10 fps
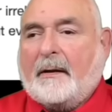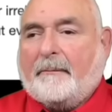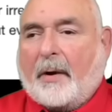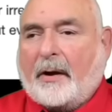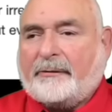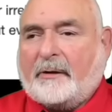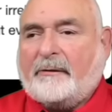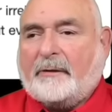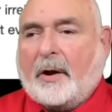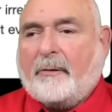
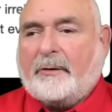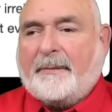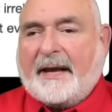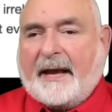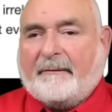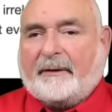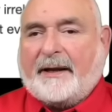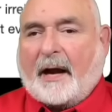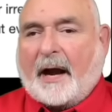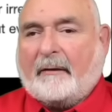Boston's known to be
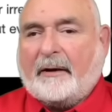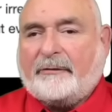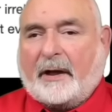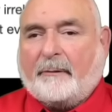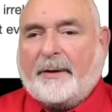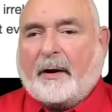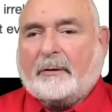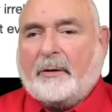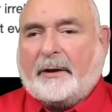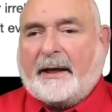heavily Irish, and we are
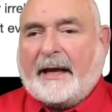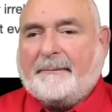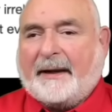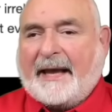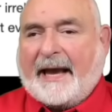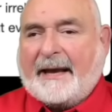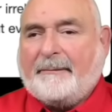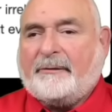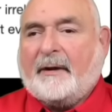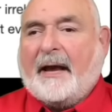looking at
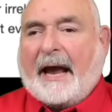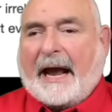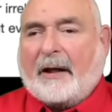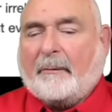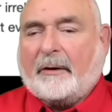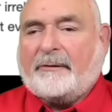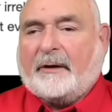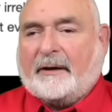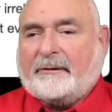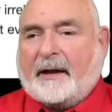McCabe's, Albert's,
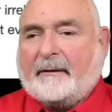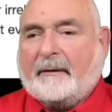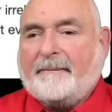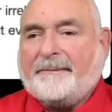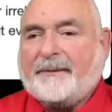etc.